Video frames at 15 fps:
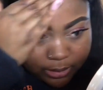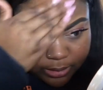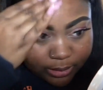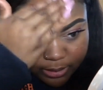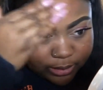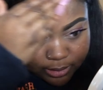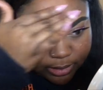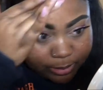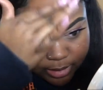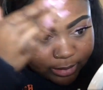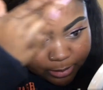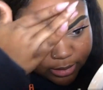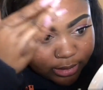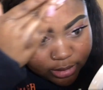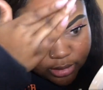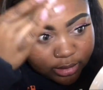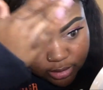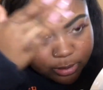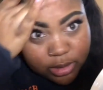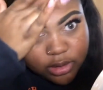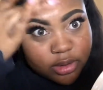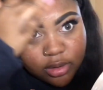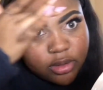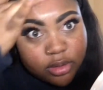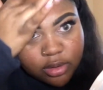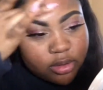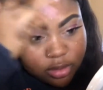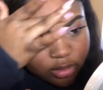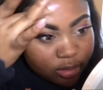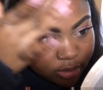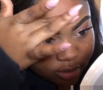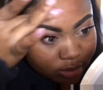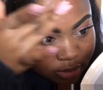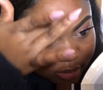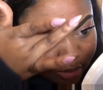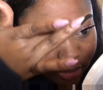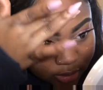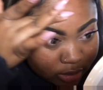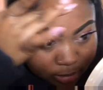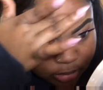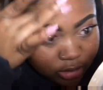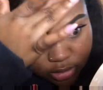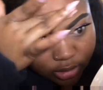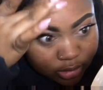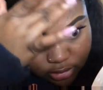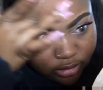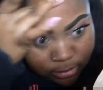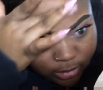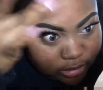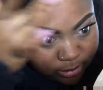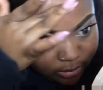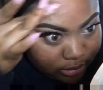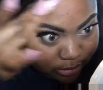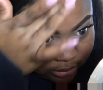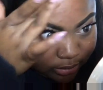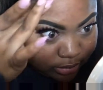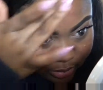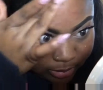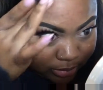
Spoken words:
But it was a big mistake because I just don't like this primer.